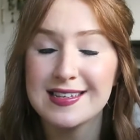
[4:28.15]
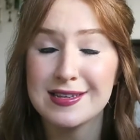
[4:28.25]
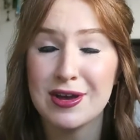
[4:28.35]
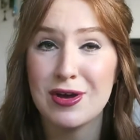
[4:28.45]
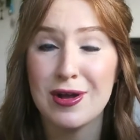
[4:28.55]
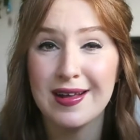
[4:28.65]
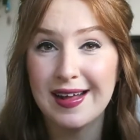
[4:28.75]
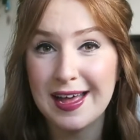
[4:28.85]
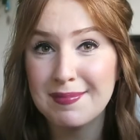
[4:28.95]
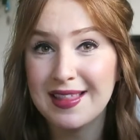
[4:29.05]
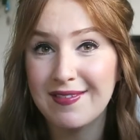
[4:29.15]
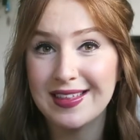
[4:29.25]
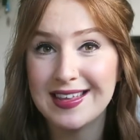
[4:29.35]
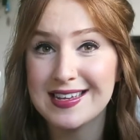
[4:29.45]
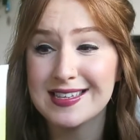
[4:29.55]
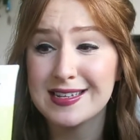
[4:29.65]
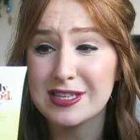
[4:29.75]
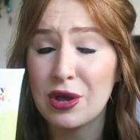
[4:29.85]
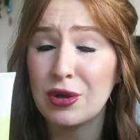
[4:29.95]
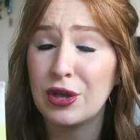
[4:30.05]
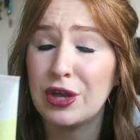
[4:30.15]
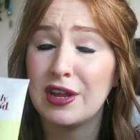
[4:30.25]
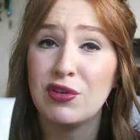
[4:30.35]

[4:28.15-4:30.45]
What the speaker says: So I'm loving this. It's so good.